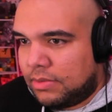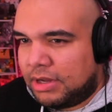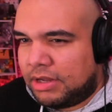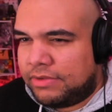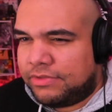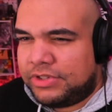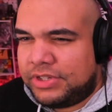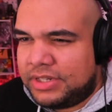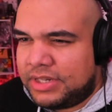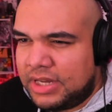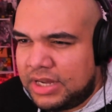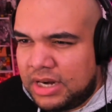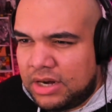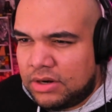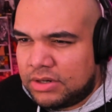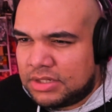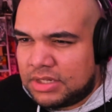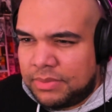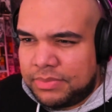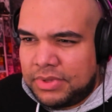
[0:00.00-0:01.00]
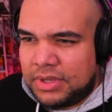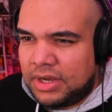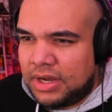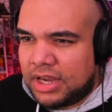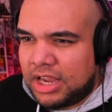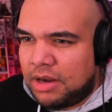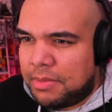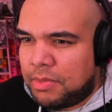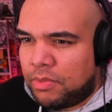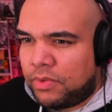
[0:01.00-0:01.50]
how she did it or something. I
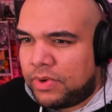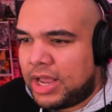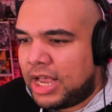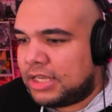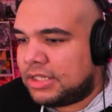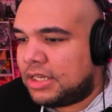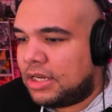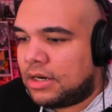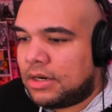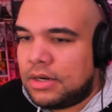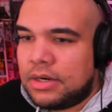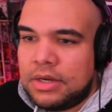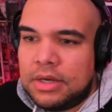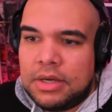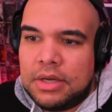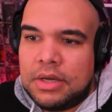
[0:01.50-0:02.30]
can't remember what we asked there.